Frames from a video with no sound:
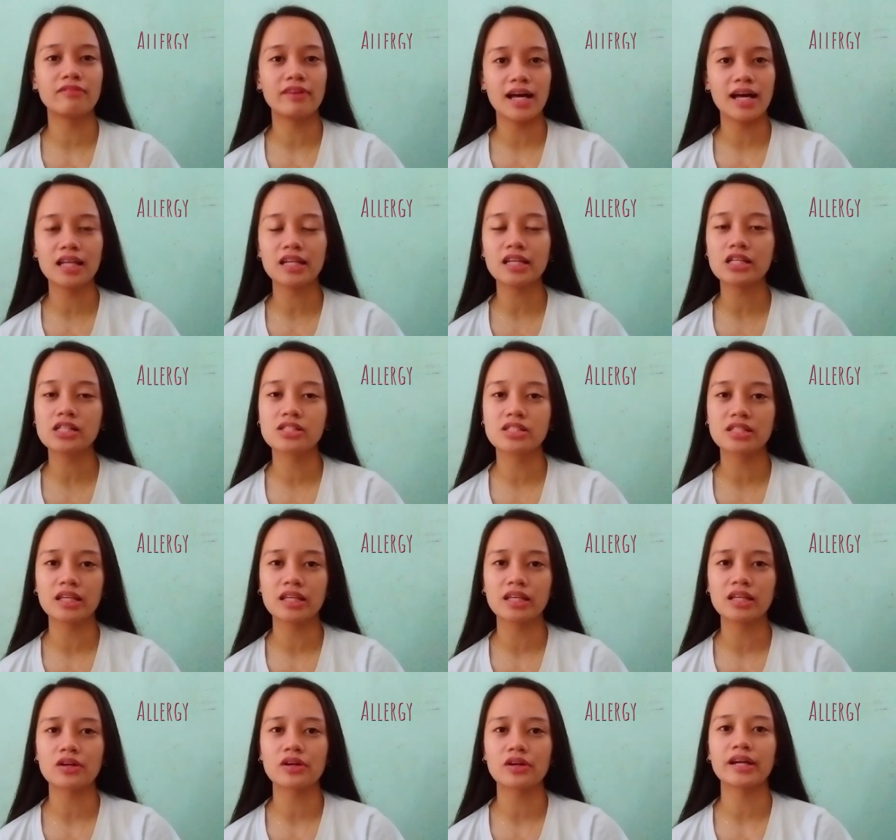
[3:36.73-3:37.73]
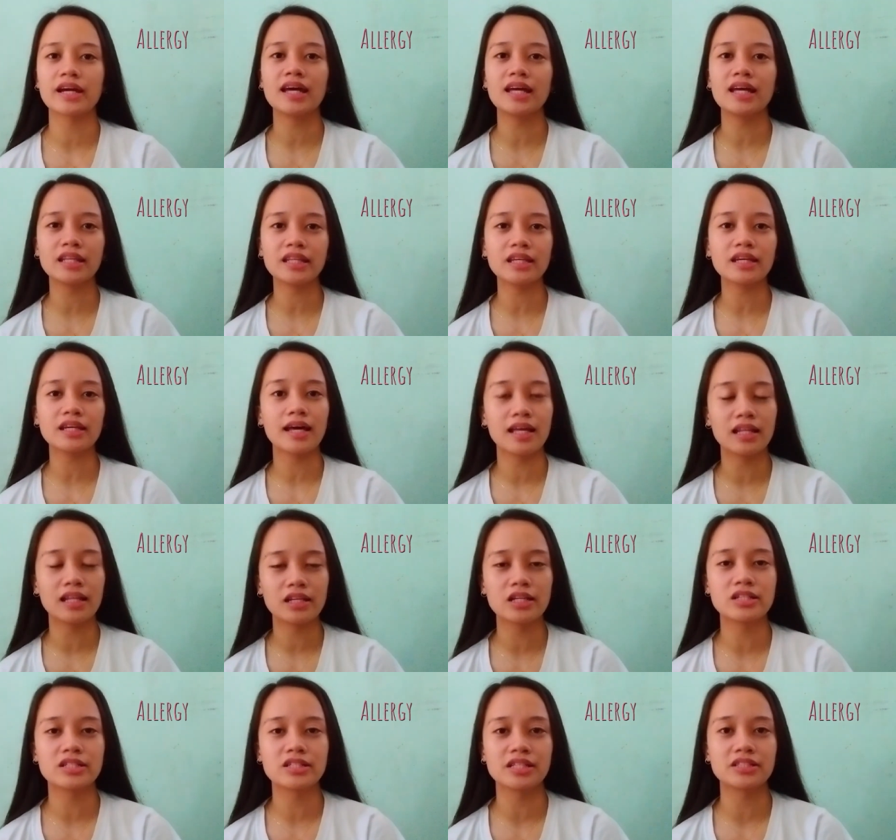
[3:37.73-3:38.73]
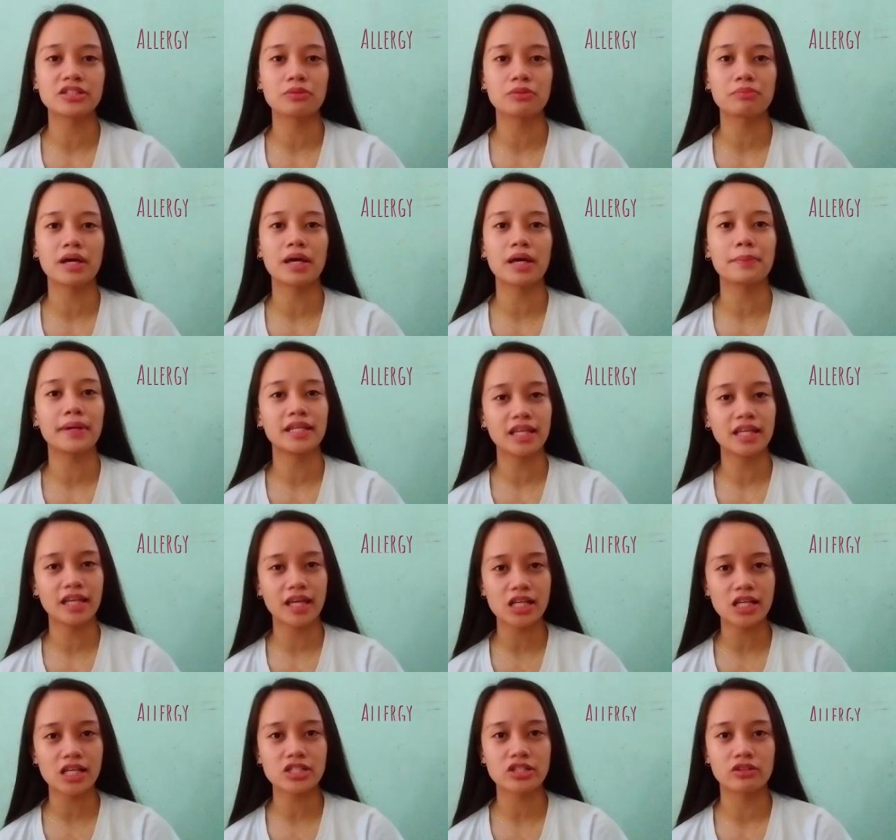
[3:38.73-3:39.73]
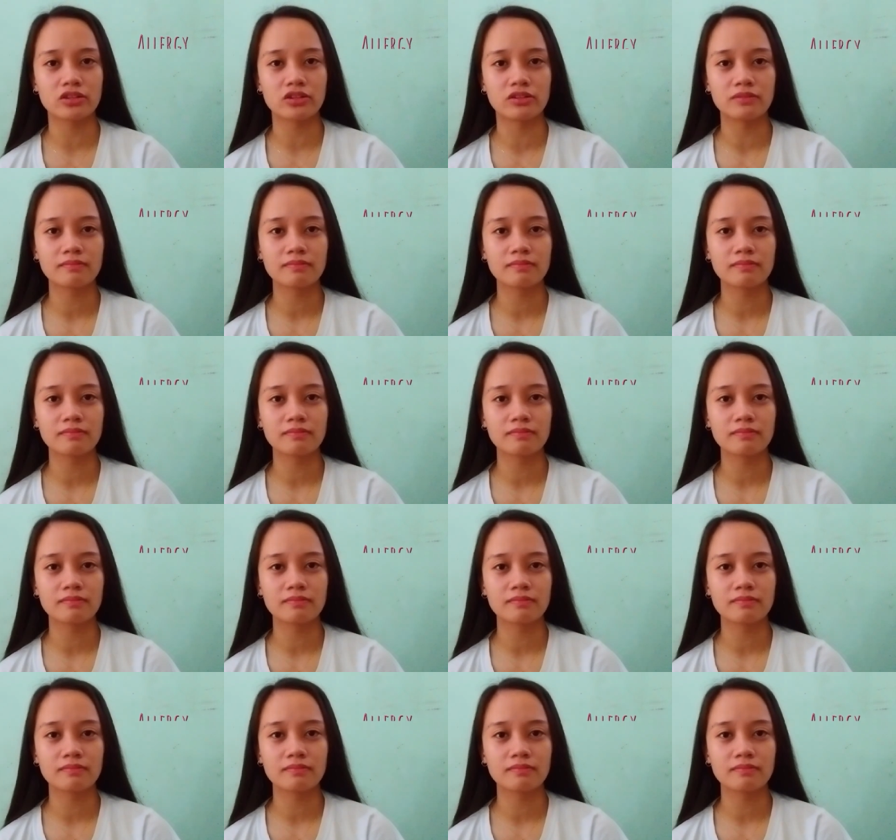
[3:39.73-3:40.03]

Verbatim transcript: allergy or any allergies to my medication.